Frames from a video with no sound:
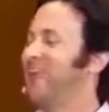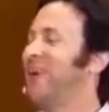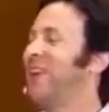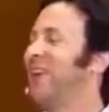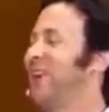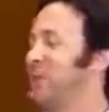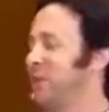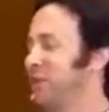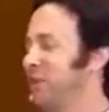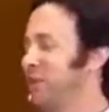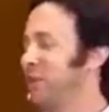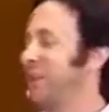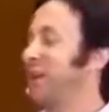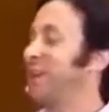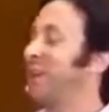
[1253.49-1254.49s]
way that you
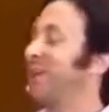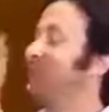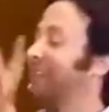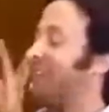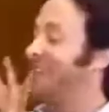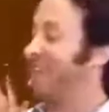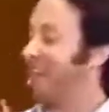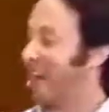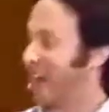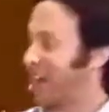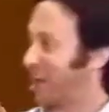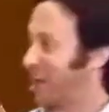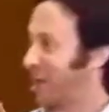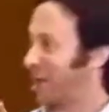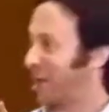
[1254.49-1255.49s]
explained the 16
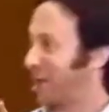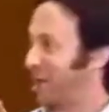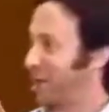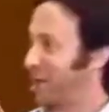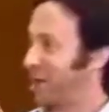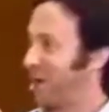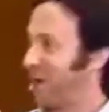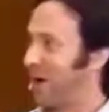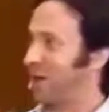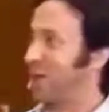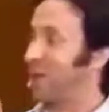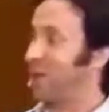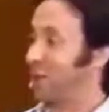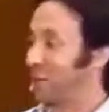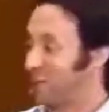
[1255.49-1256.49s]
aspects of the
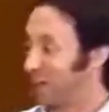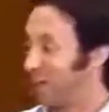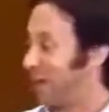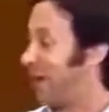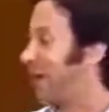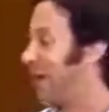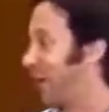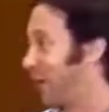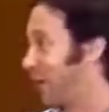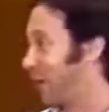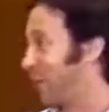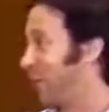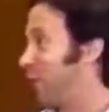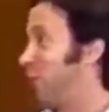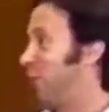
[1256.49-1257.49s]
mind, you simplified it down
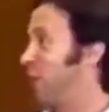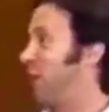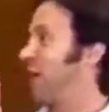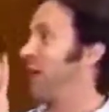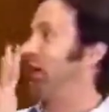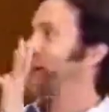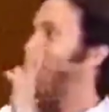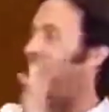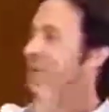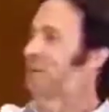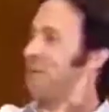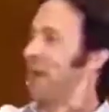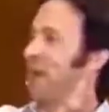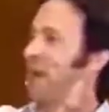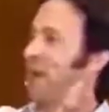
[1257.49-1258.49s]
to 4.
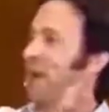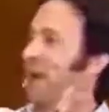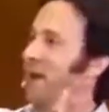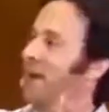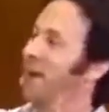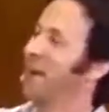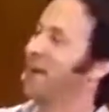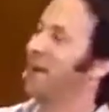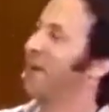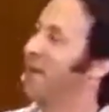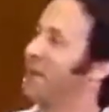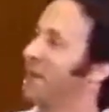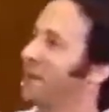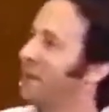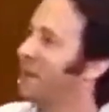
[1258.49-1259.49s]

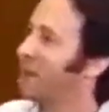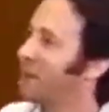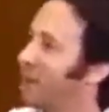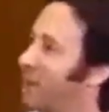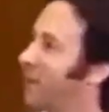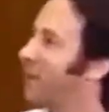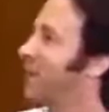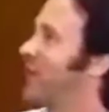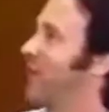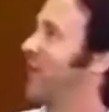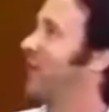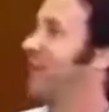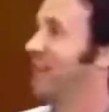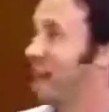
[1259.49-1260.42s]
The best I can do is take